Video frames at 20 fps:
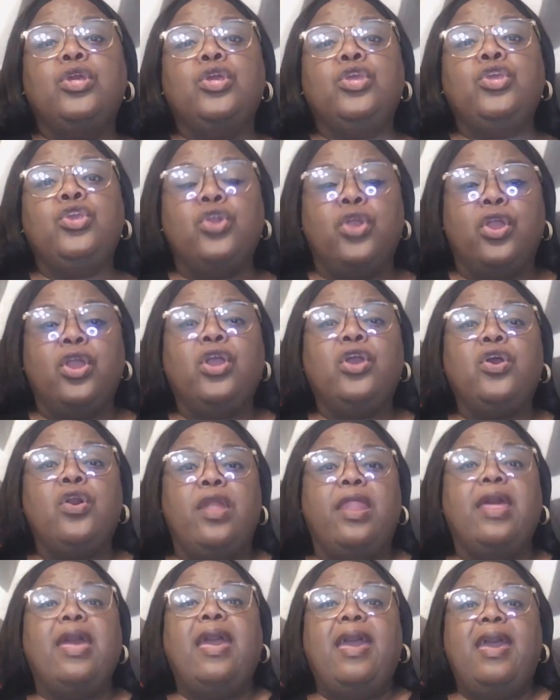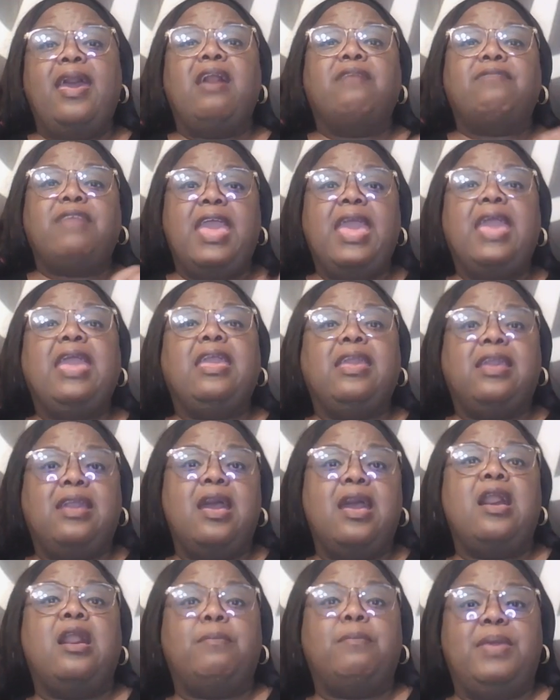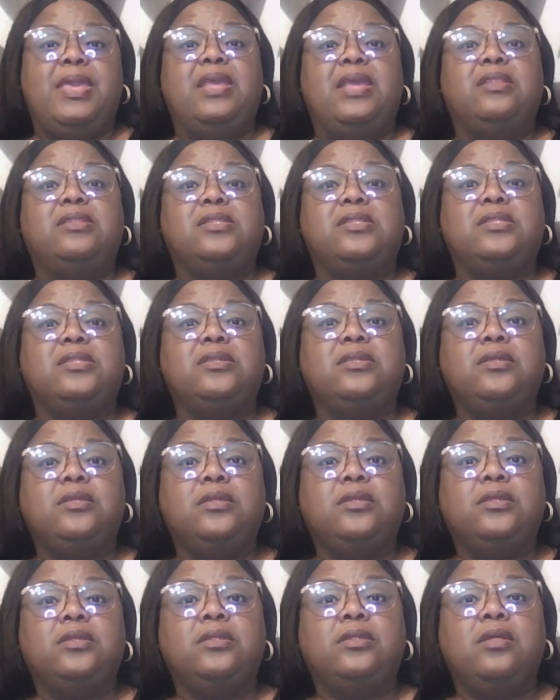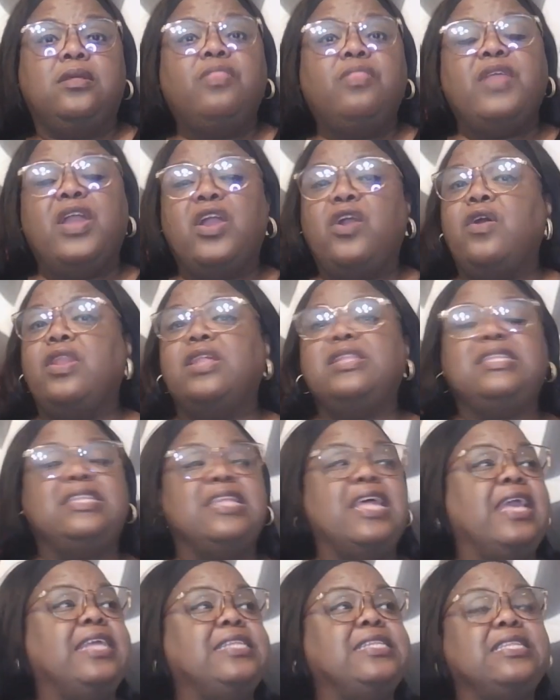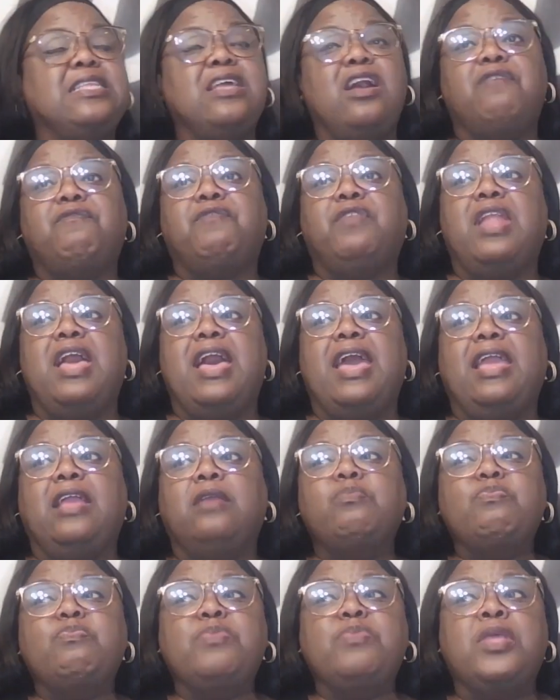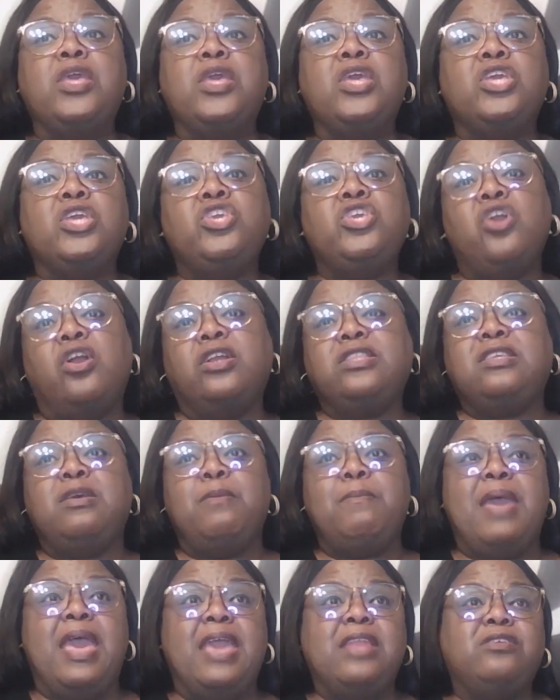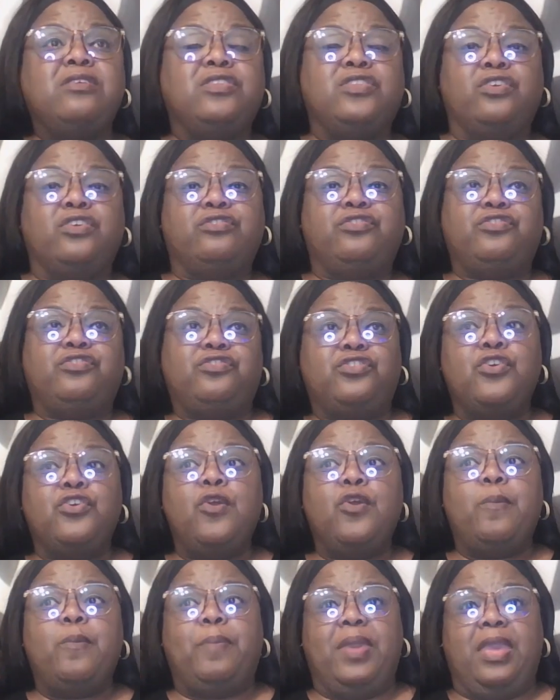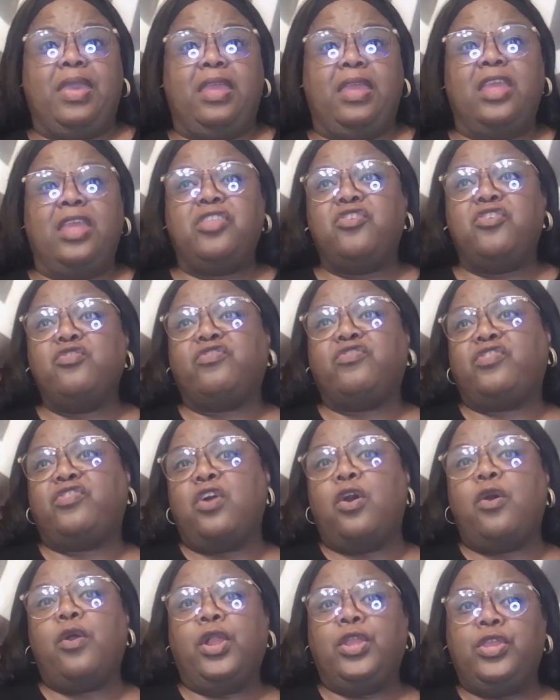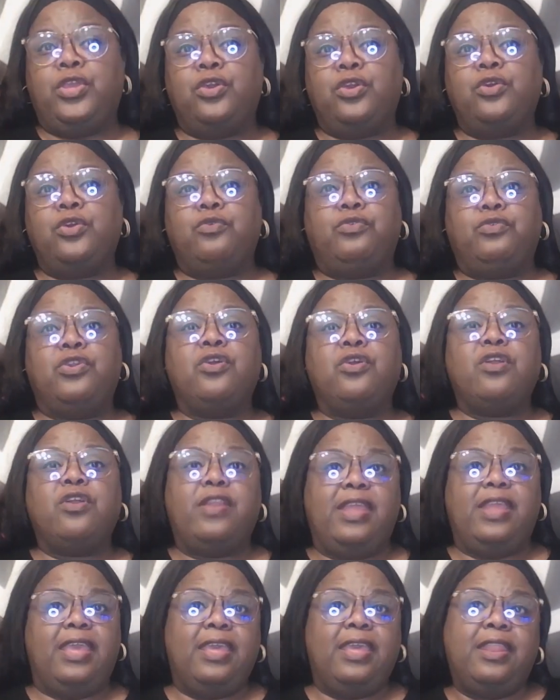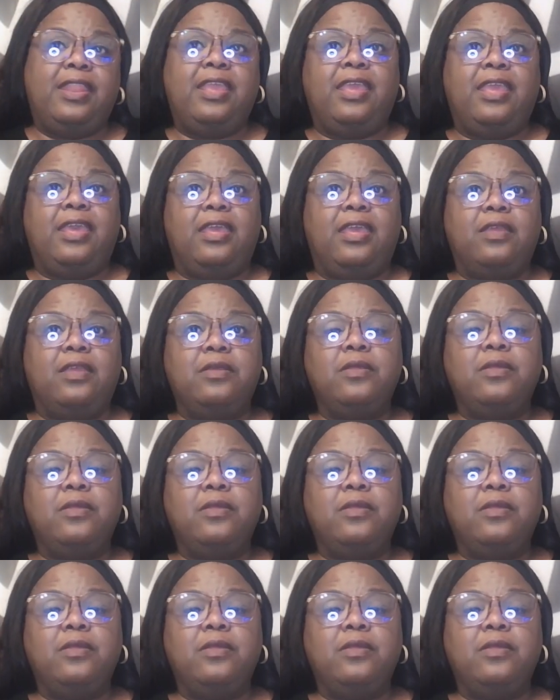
you're going to have hate comments. They're going to say stuff like, your tomatoes are stupid and you, so are you. You're an idiot.